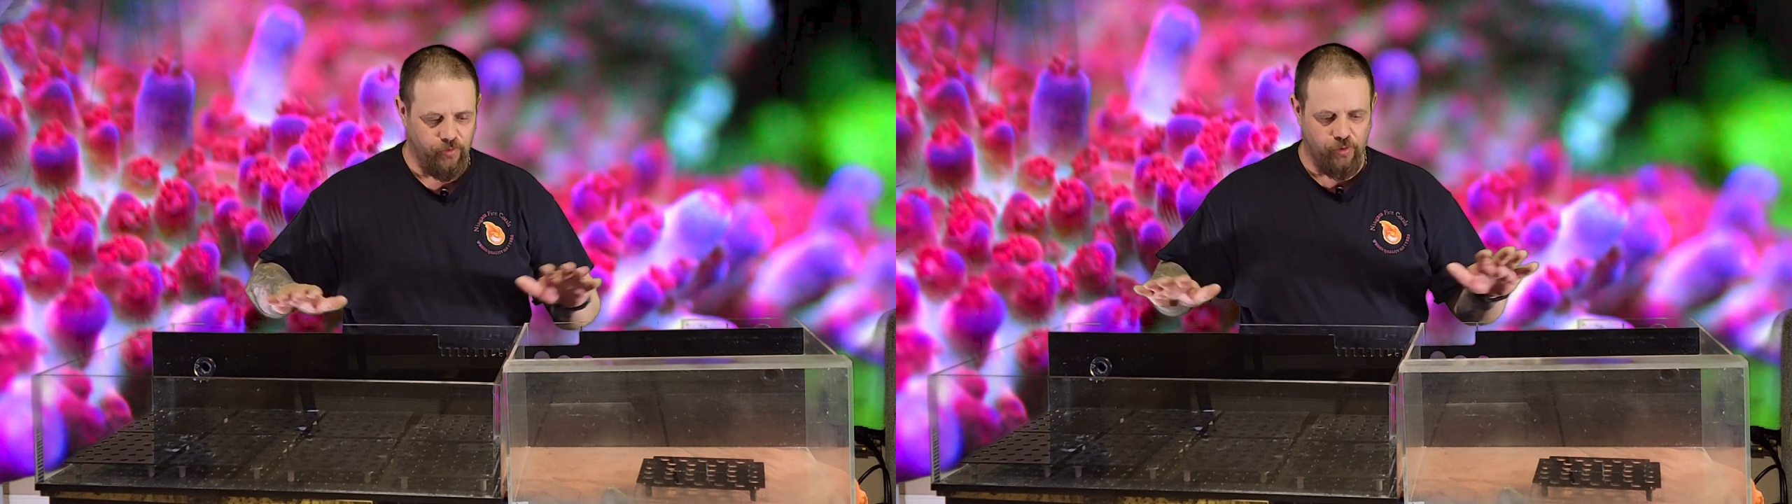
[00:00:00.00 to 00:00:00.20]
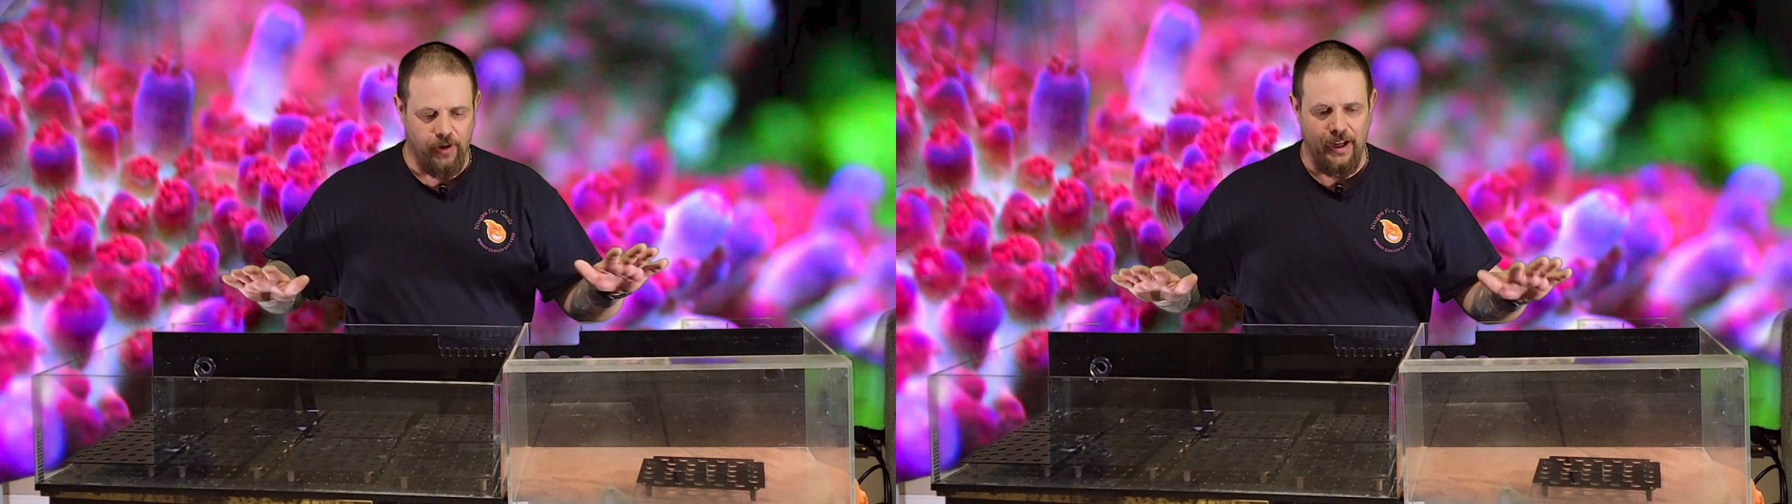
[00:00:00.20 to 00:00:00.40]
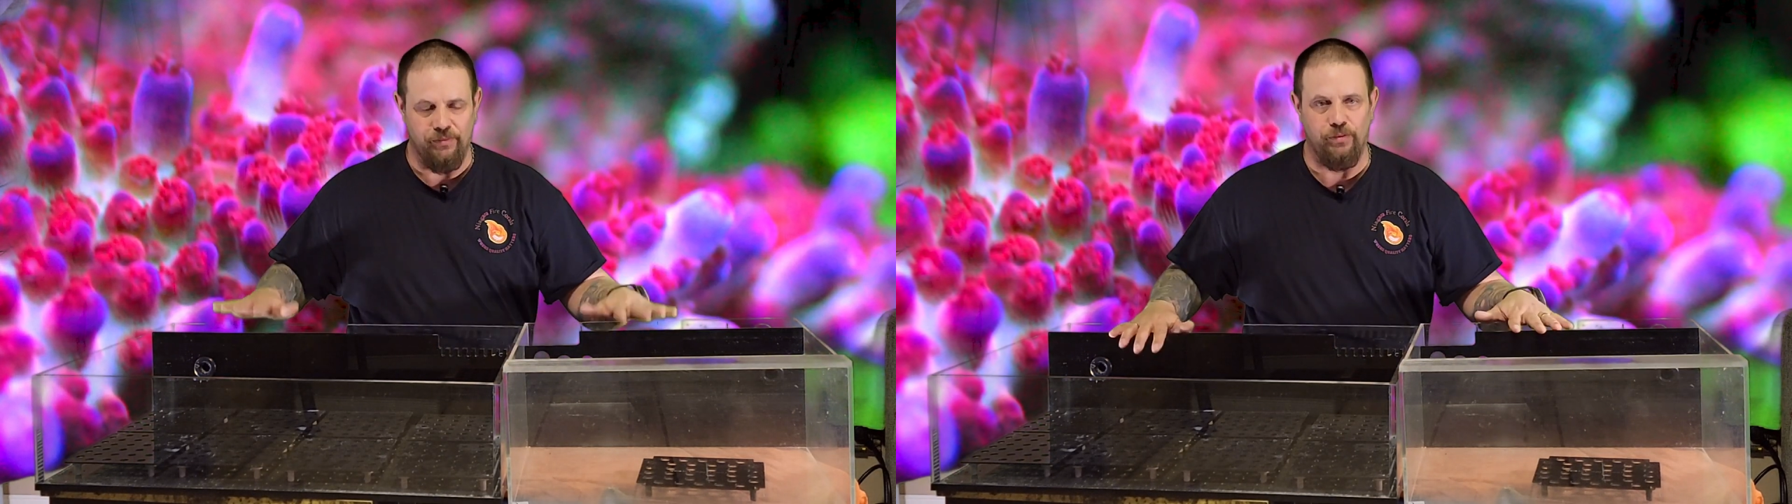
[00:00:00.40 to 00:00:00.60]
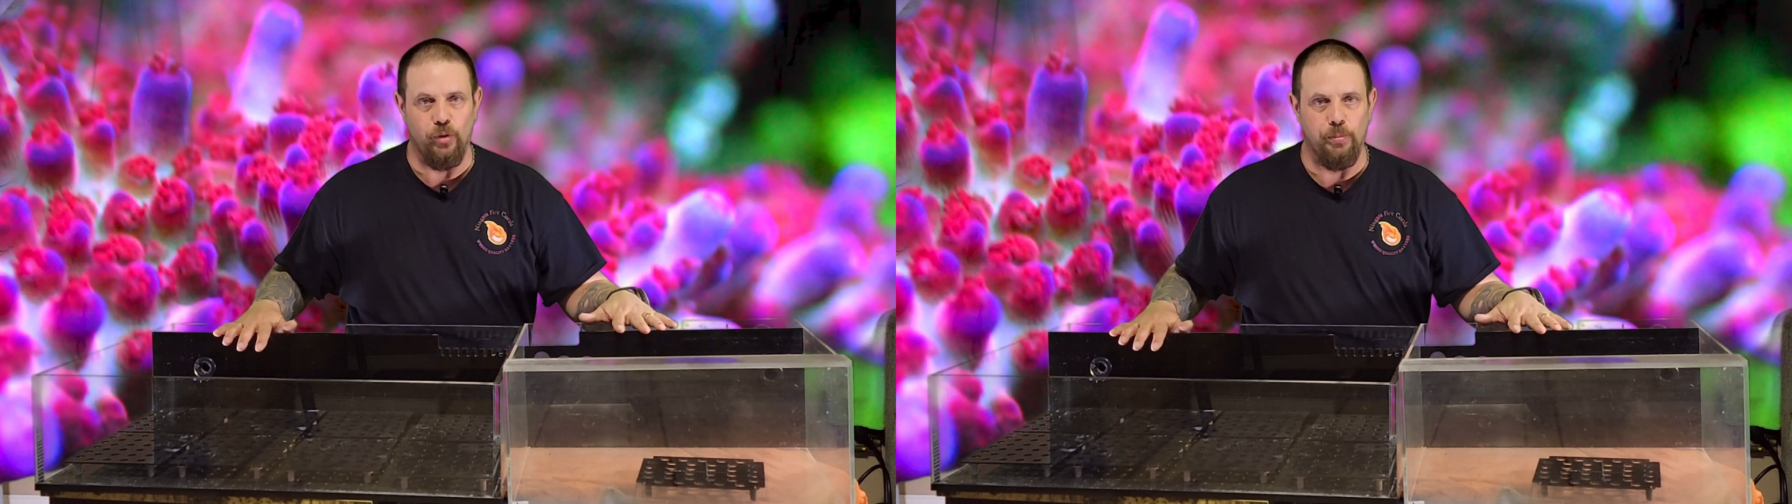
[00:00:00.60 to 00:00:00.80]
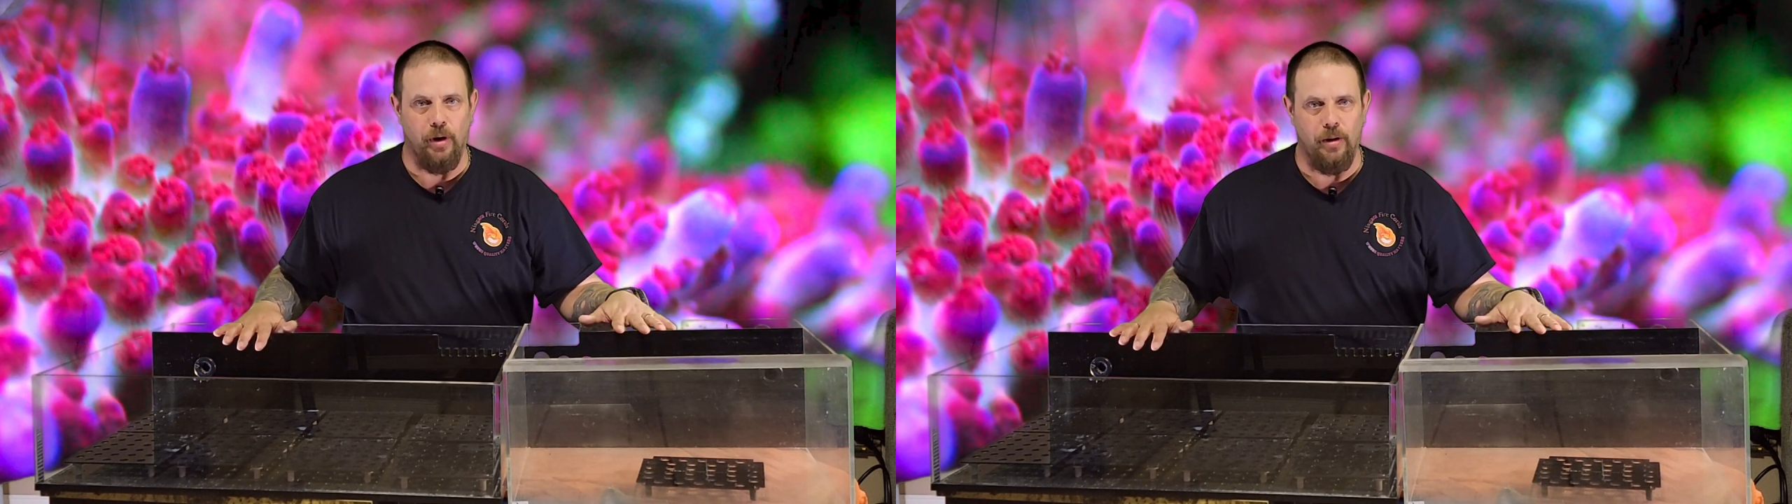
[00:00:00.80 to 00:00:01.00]
So I have
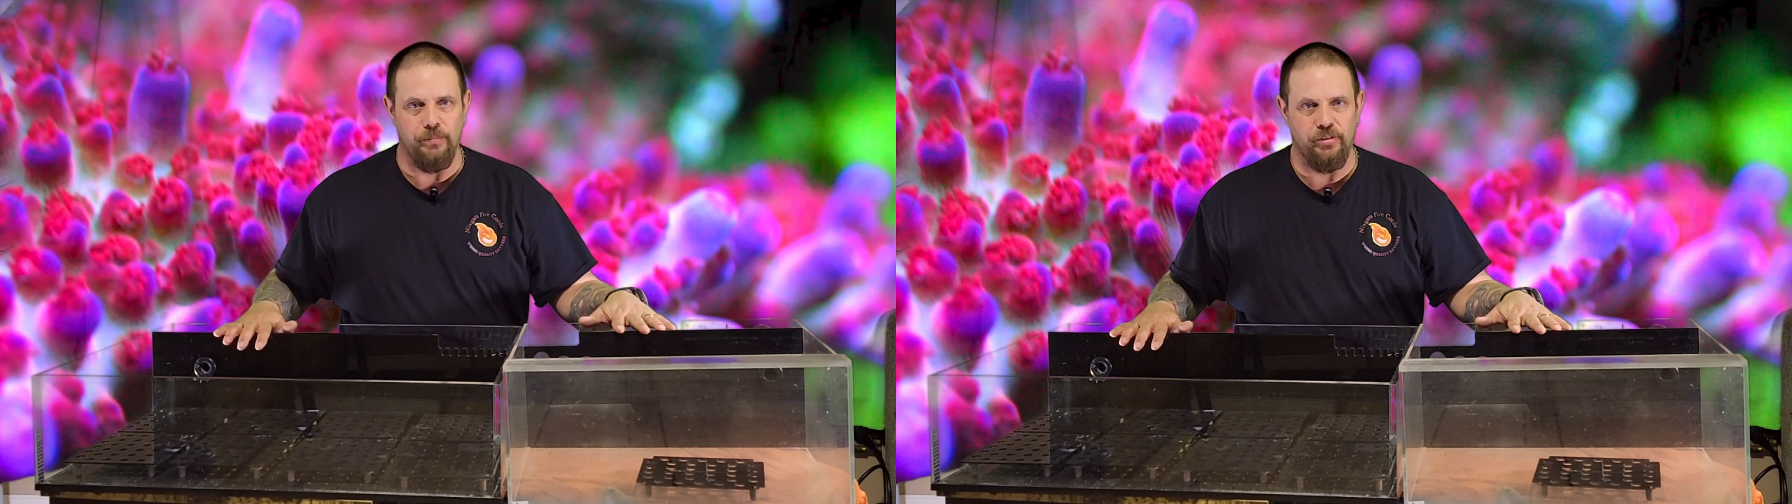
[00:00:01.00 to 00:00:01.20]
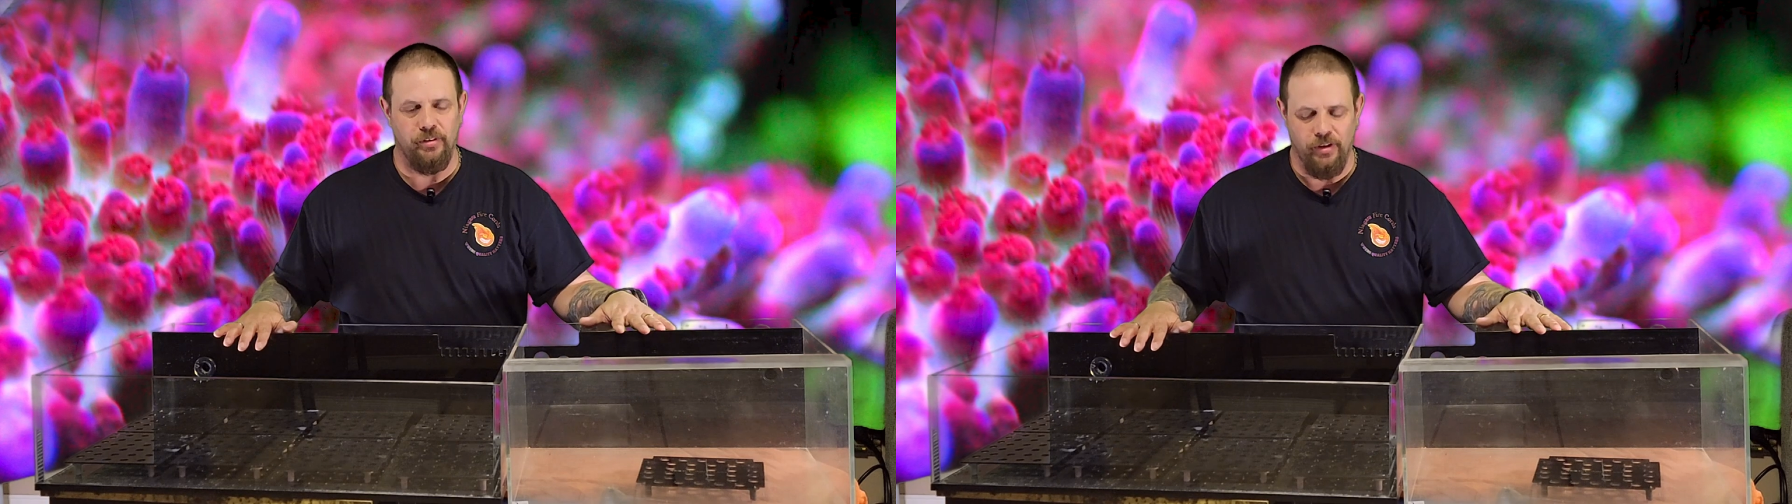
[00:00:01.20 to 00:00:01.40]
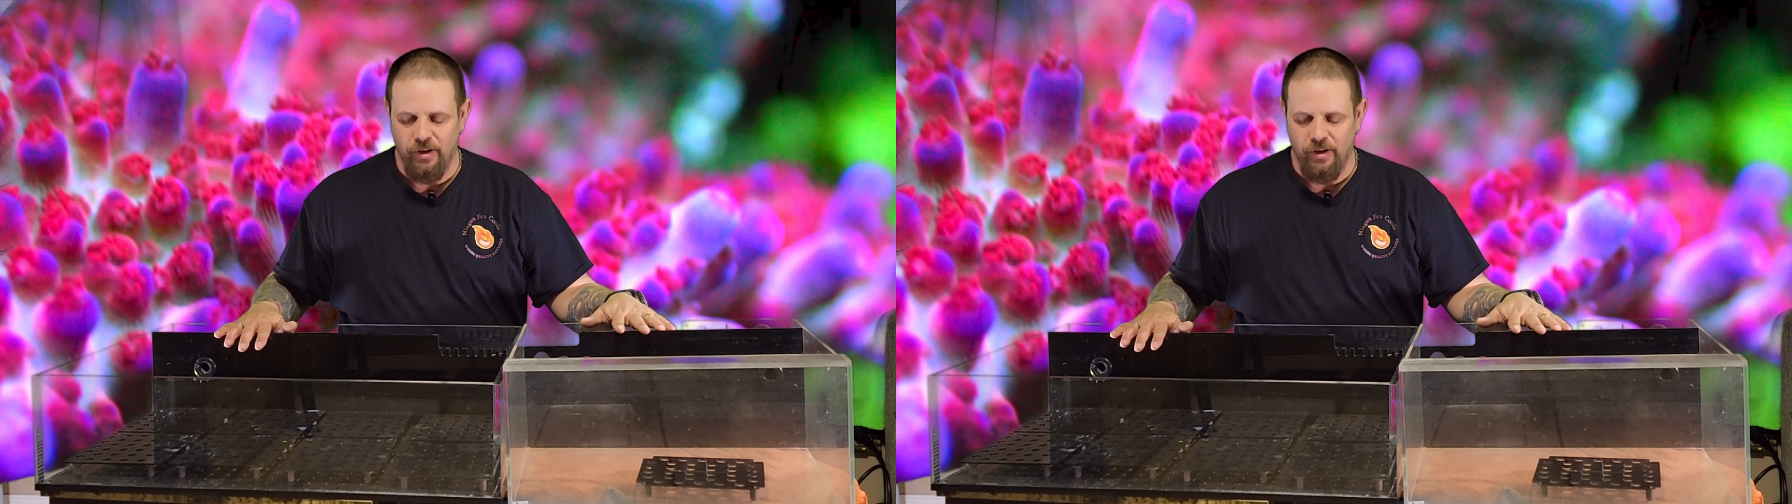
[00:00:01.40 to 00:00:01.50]
2 pumps.